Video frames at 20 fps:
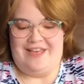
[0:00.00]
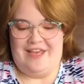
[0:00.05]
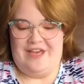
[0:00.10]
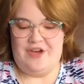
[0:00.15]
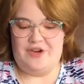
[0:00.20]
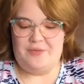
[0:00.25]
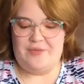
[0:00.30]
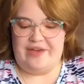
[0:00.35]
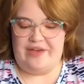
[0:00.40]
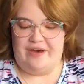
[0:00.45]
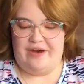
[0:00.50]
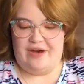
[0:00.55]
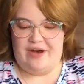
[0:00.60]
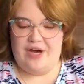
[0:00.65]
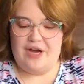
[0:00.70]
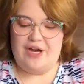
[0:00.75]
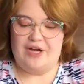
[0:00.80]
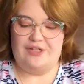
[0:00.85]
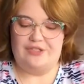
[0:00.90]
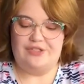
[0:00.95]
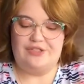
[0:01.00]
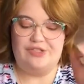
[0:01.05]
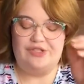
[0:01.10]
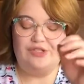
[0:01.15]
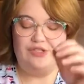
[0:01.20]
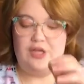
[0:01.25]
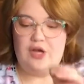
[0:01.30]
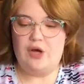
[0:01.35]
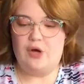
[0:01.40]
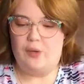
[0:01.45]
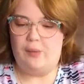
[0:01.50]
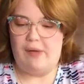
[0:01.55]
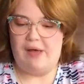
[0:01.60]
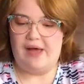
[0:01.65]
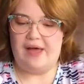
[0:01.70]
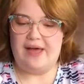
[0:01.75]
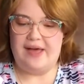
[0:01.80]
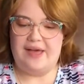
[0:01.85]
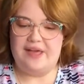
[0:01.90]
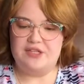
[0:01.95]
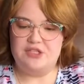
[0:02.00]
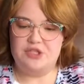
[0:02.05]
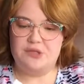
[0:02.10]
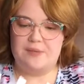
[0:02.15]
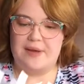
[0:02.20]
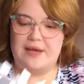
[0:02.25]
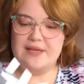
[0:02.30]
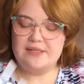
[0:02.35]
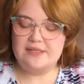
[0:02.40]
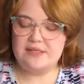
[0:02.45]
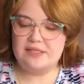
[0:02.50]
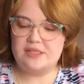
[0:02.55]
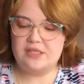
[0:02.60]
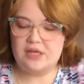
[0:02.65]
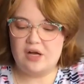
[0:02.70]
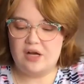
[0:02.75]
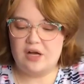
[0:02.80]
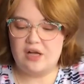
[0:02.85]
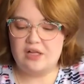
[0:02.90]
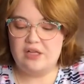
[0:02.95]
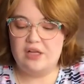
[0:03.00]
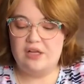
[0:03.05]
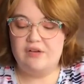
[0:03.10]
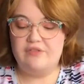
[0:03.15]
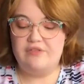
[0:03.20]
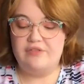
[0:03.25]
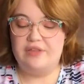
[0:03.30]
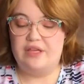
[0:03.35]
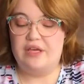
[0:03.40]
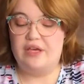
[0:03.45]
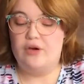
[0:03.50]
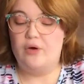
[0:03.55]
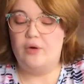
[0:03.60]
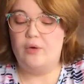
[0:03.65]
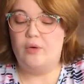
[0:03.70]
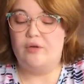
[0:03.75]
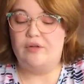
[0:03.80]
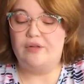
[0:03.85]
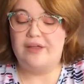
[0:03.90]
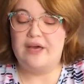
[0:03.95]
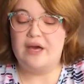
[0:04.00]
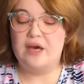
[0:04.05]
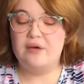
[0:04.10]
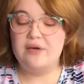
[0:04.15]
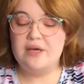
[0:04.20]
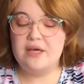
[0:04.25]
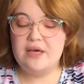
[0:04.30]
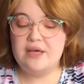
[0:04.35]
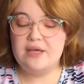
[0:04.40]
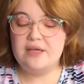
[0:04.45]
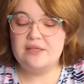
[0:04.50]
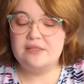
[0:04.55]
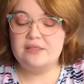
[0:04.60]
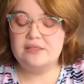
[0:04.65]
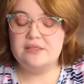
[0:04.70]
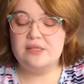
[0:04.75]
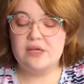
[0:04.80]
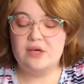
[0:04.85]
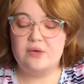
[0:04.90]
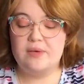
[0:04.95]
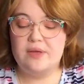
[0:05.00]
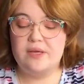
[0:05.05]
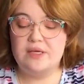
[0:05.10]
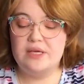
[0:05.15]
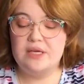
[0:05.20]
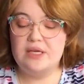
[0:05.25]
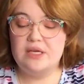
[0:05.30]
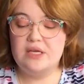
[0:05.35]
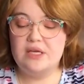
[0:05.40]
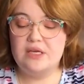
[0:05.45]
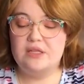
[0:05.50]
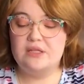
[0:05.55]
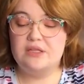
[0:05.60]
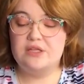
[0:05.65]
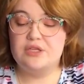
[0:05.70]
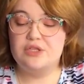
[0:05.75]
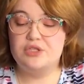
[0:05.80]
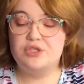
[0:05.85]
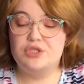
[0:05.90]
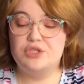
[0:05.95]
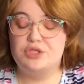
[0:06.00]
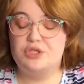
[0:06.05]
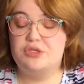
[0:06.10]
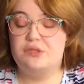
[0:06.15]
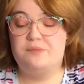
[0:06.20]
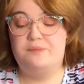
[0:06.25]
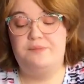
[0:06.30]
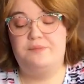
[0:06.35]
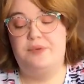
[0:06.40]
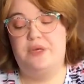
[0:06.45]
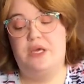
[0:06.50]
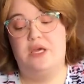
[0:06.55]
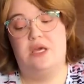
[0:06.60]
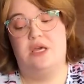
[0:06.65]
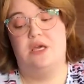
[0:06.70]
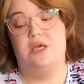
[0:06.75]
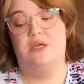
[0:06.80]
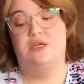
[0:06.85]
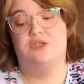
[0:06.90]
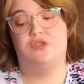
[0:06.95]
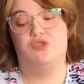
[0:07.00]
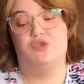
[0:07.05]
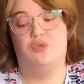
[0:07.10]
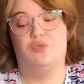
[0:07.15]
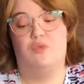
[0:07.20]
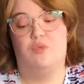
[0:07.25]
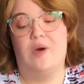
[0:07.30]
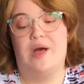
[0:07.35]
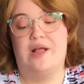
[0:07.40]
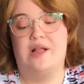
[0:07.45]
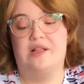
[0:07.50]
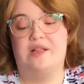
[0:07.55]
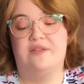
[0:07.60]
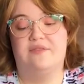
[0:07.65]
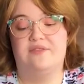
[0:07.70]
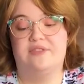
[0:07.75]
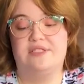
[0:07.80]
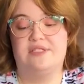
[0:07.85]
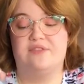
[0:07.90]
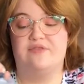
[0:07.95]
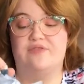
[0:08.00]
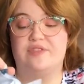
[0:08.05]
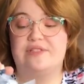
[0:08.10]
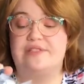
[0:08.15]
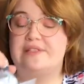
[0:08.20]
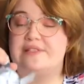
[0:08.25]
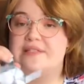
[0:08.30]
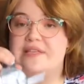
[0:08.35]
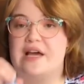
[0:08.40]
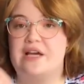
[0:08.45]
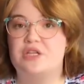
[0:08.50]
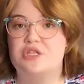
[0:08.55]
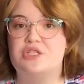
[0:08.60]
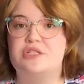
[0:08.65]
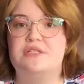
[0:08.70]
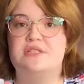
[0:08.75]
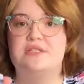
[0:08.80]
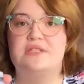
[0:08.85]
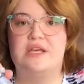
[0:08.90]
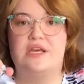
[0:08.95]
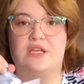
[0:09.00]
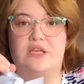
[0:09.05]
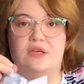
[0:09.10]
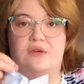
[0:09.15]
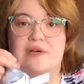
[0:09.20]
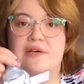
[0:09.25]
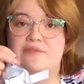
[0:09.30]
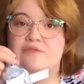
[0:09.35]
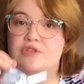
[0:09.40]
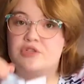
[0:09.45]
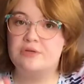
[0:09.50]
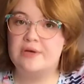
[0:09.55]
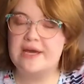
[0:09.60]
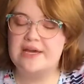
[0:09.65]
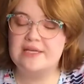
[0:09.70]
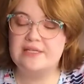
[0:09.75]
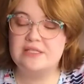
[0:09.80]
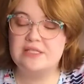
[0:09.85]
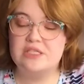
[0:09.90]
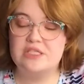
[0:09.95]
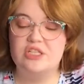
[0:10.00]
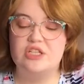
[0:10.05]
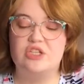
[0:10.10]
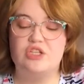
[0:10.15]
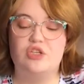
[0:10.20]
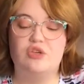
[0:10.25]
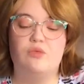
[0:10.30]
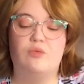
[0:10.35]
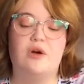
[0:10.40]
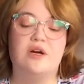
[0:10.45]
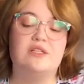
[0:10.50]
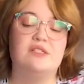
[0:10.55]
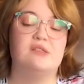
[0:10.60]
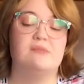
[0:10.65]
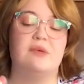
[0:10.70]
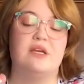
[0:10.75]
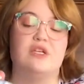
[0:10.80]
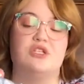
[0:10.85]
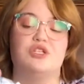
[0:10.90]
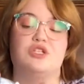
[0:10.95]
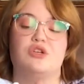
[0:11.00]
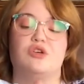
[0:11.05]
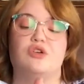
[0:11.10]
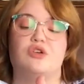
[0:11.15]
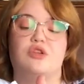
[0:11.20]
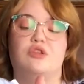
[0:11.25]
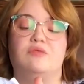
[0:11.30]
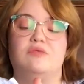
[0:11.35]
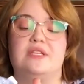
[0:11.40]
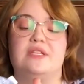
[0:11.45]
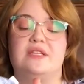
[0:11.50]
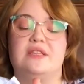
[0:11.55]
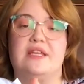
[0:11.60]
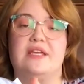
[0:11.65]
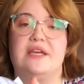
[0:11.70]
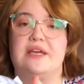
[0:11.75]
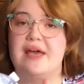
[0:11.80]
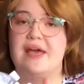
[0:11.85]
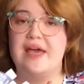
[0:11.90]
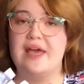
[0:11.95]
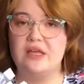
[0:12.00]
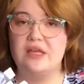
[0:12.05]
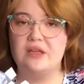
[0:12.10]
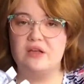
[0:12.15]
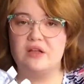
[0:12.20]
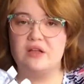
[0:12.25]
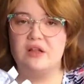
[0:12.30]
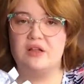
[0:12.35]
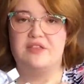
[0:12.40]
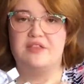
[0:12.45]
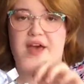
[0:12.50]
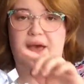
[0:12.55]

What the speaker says: here we are. So I traced all of the whole areas. Okay, there should be 12 different sections that you have traced. You want to make sure you did the angle.